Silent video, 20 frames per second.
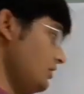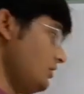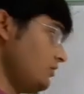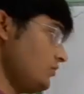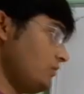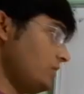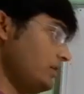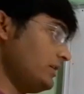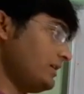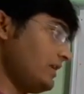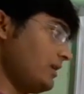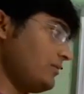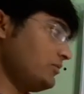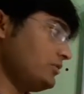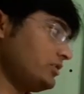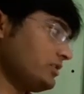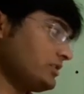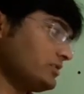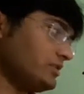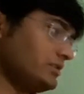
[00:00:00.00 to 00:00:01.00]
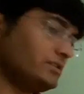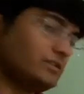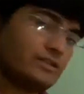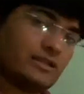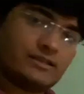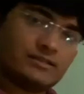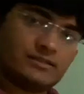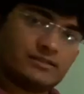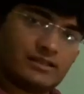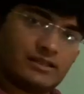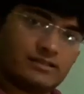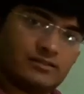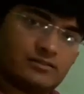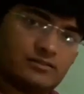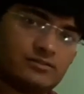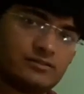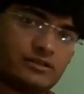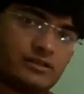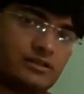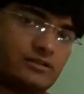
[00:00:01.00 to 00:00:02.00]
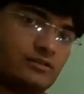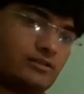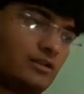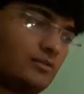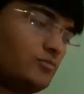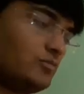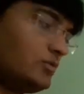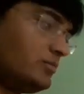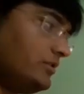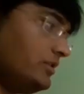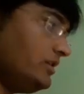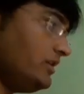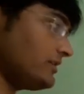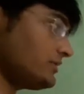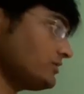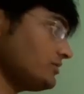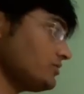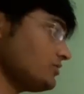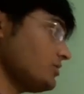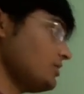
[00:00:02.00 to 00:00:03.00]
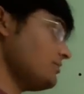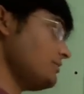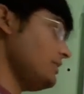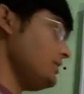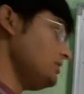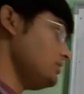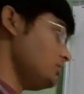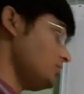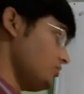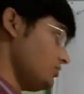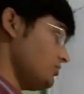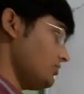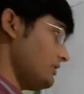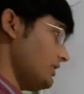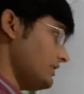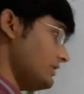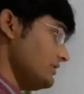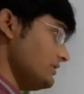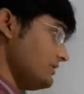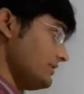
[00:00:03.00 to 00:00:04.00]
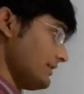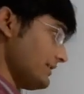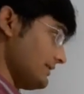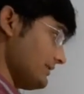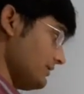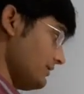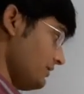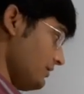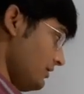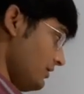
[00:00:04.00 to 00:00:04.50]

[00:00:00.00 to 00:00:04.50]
One time integration is x and second time will be x square by 2, that is 6.